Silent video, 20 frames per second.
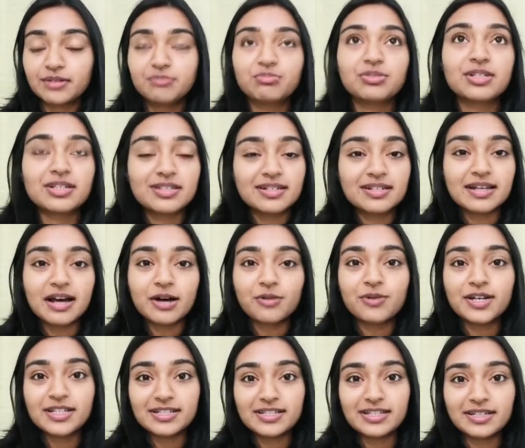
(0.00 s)
this is how
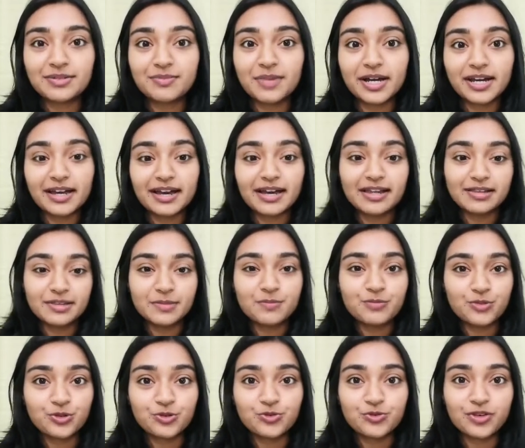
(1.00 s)
I see my health
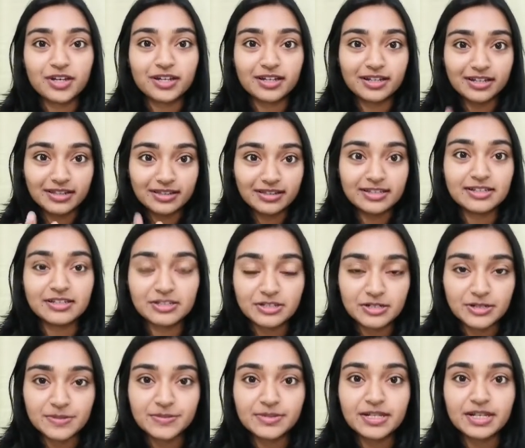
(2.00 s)
improving in these
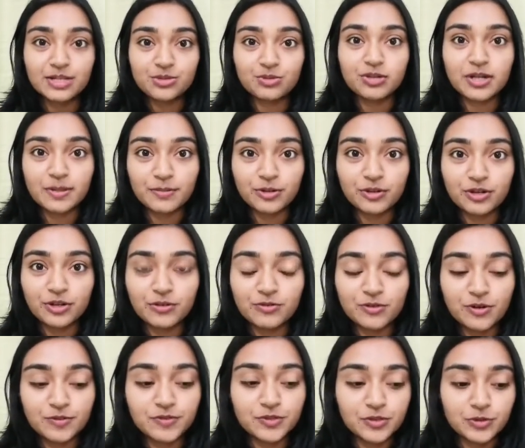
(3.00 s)
terms. That's what I'm looking
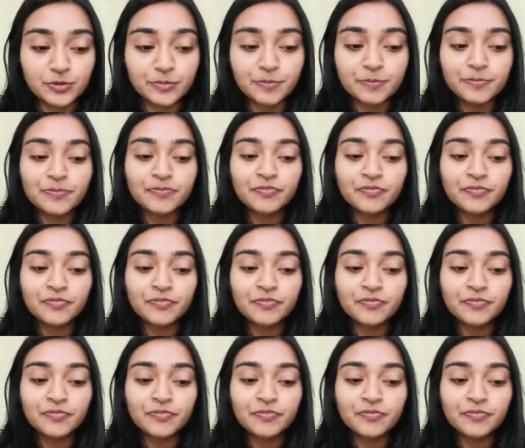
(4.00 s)
forward to.